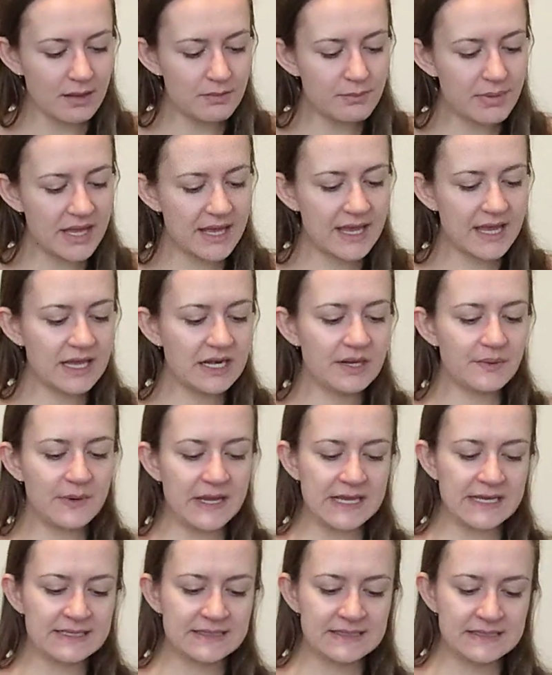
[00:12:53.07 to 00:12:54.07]
But
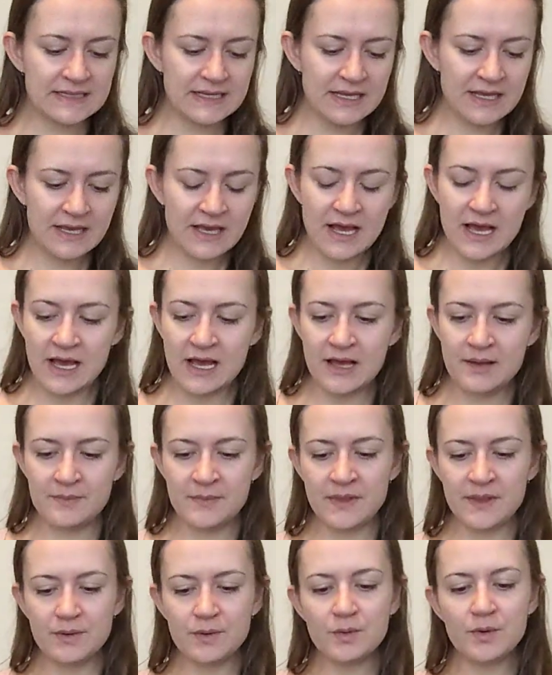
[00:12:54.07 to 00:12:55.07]
anyways,
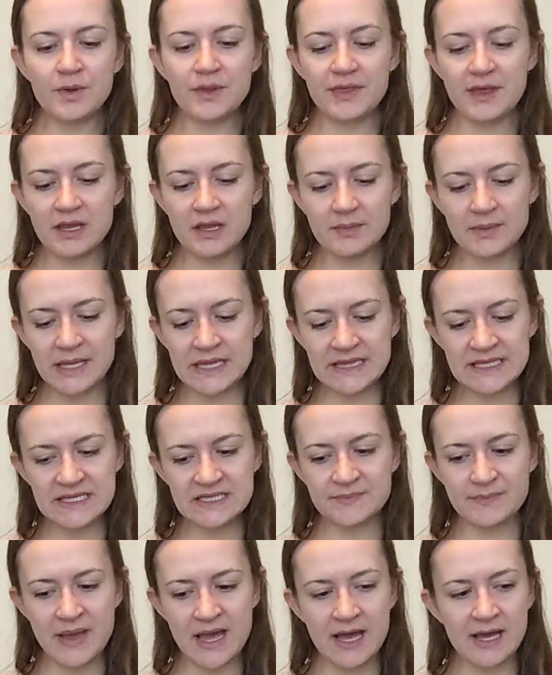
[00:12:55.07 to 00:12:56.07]
the cool thing about
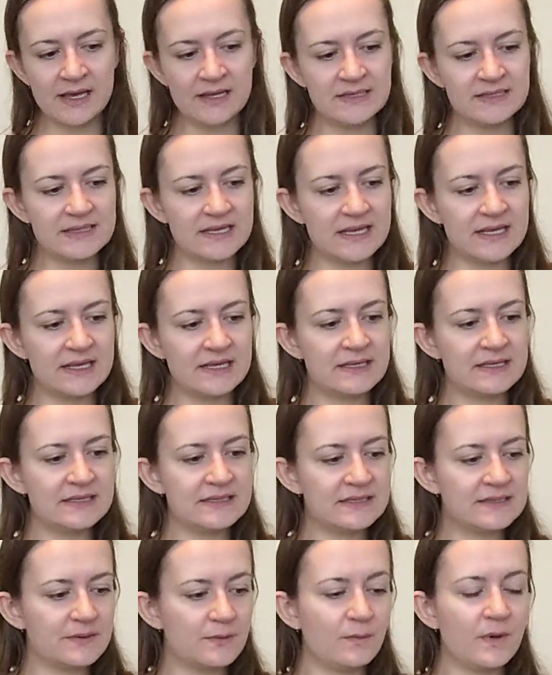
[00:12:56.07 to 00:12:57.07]
these bags
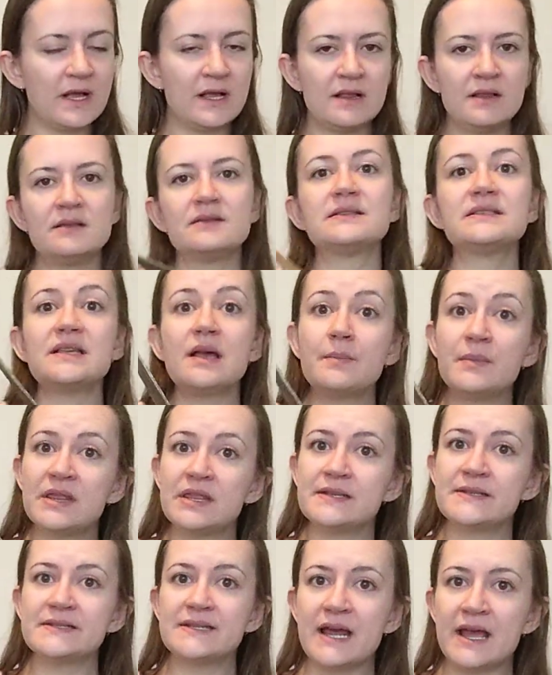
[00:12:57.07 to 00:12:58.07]
is, well, some of
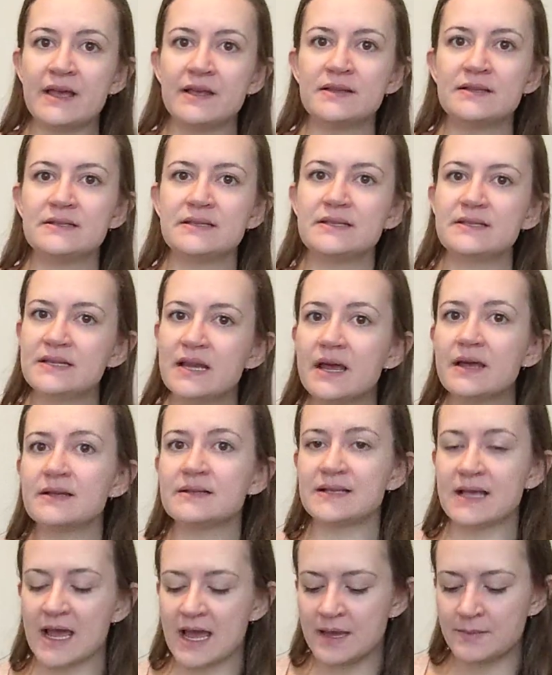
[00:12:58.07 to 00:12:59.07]
the styles
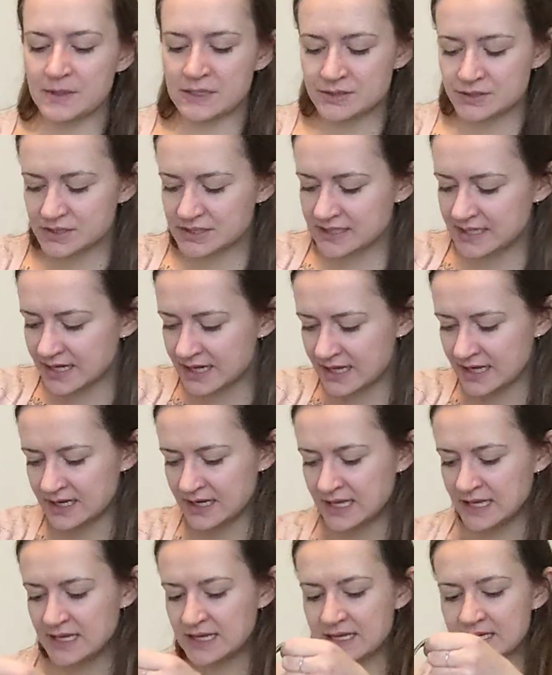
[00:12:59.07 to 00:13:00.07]
I'm interested in
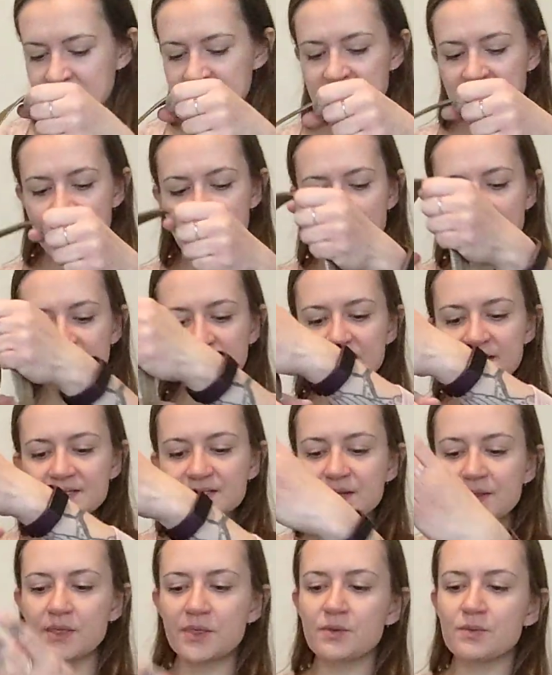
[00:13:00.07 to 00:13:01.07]
is they have
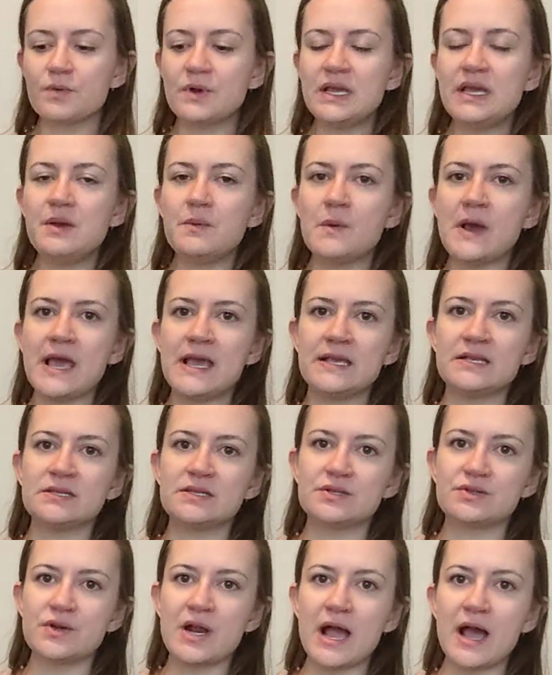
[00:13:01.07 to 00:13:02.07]
this 3-way
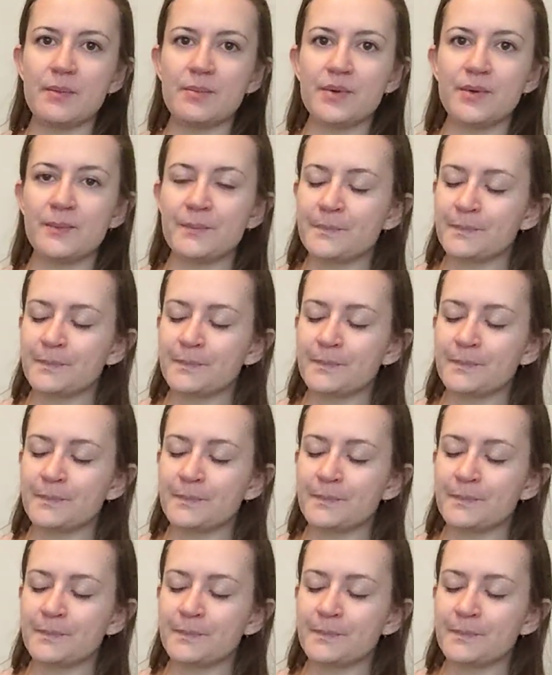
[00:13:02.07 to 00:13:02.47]
strap.